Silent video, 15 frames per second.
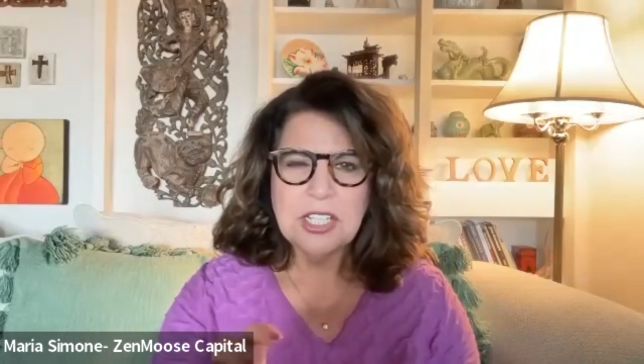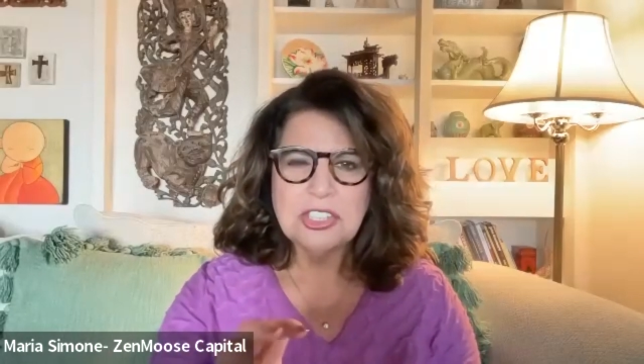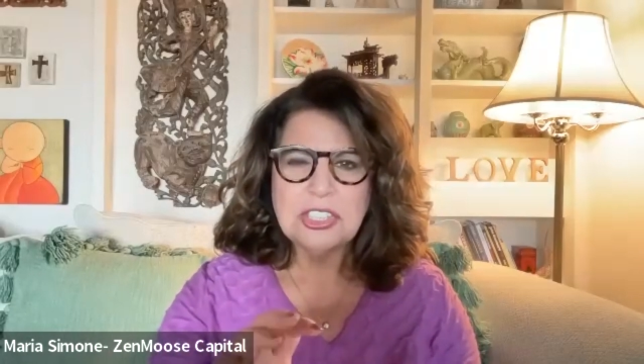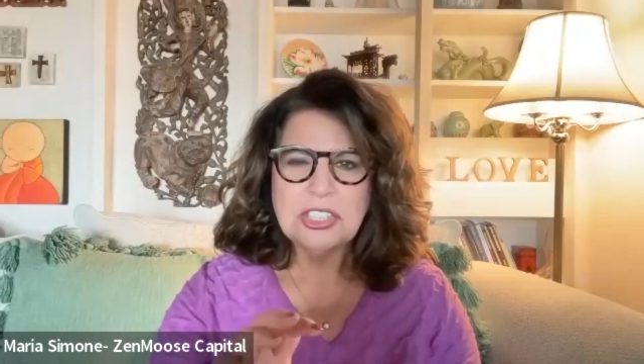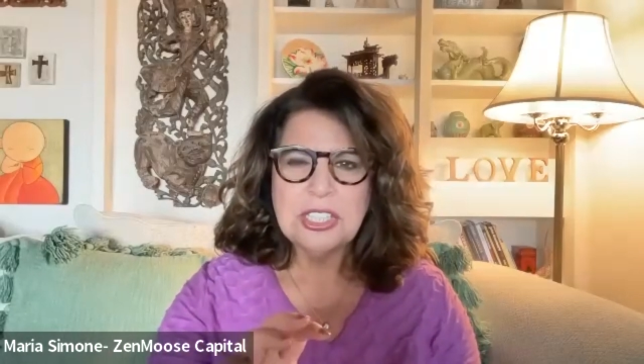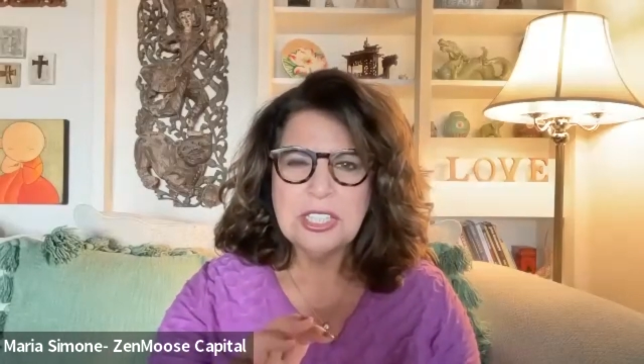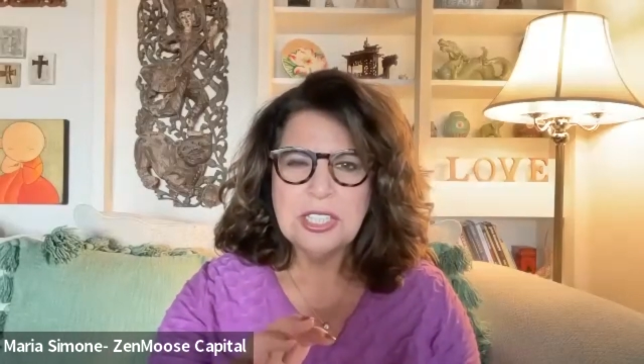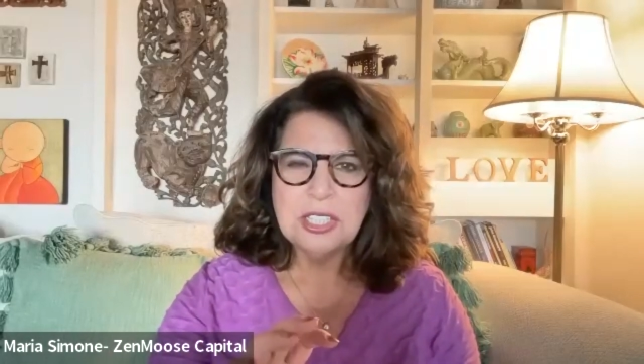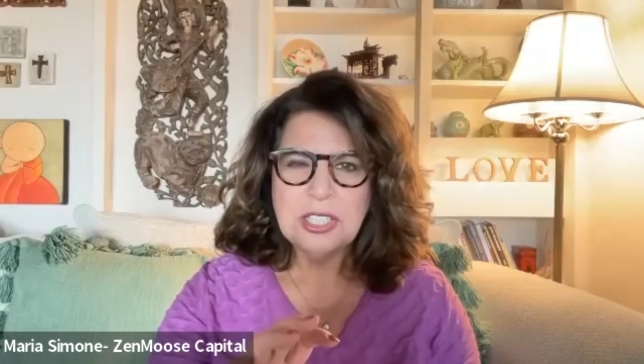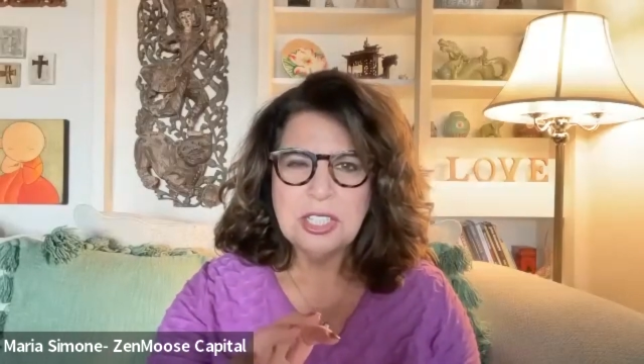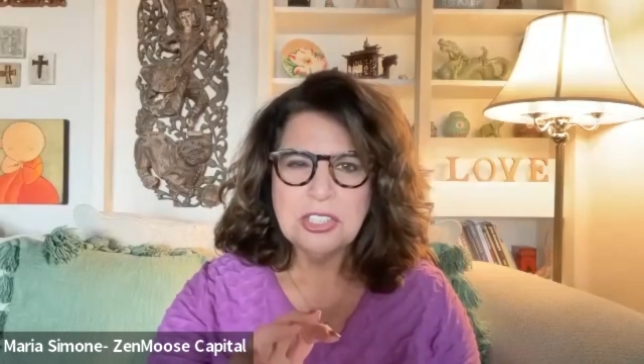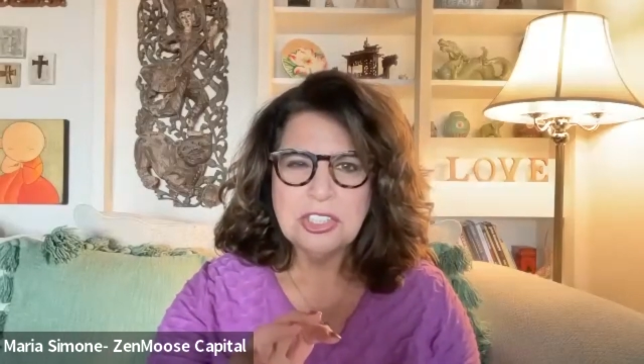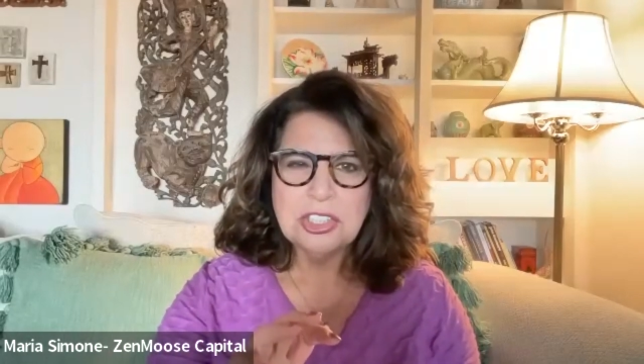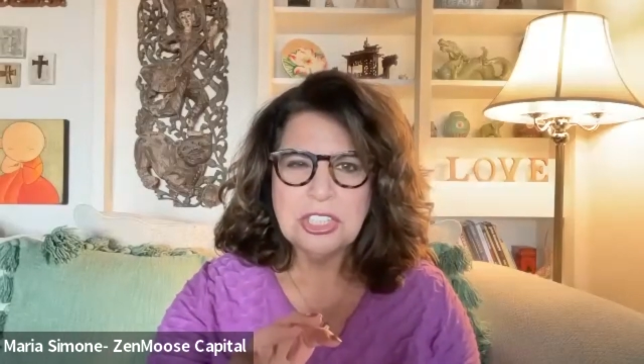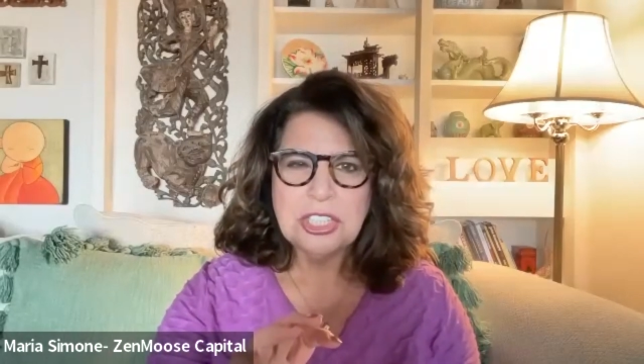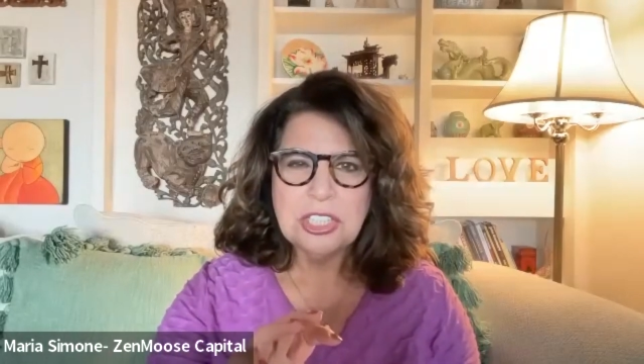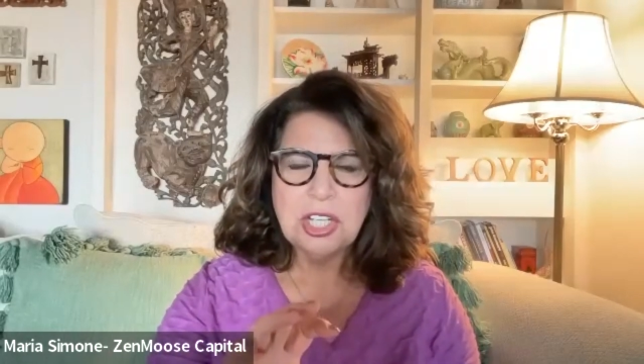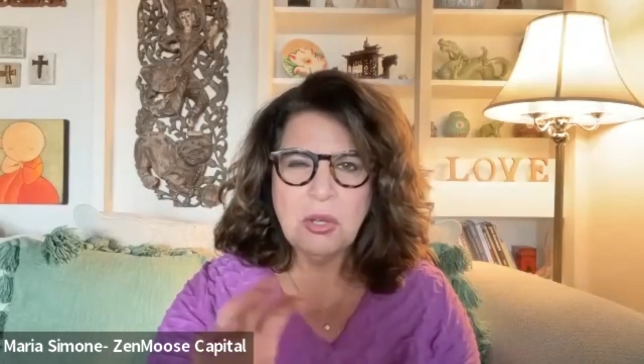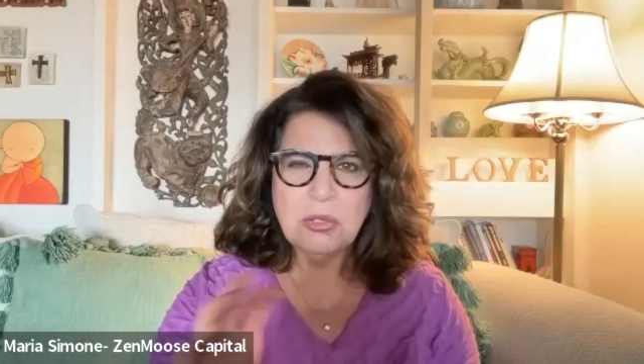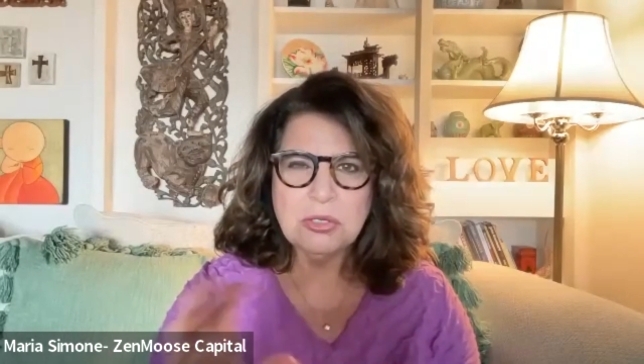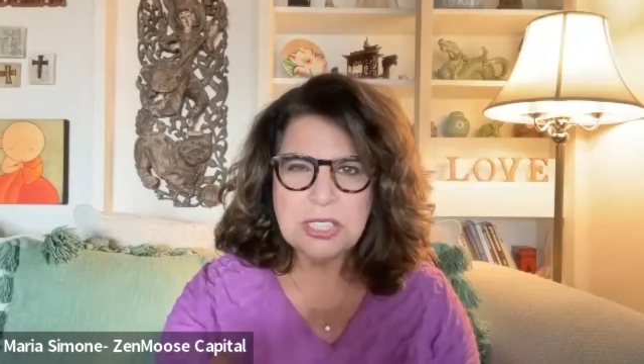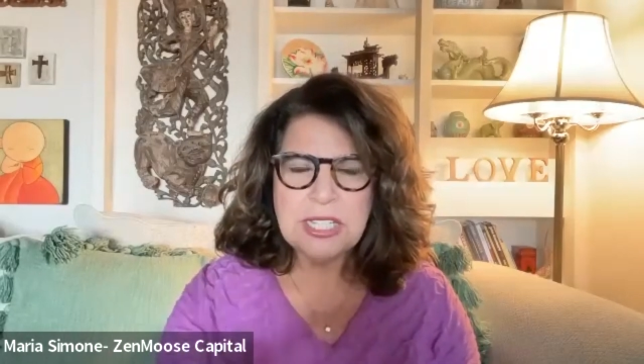She
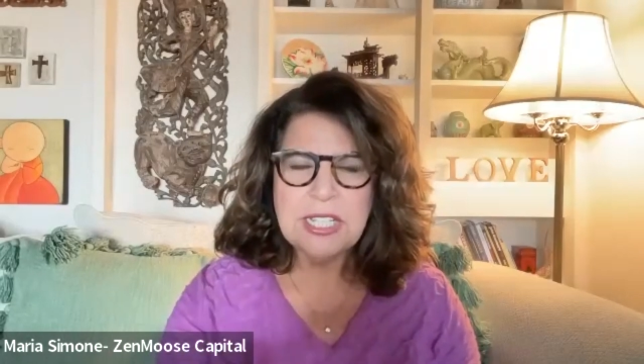goes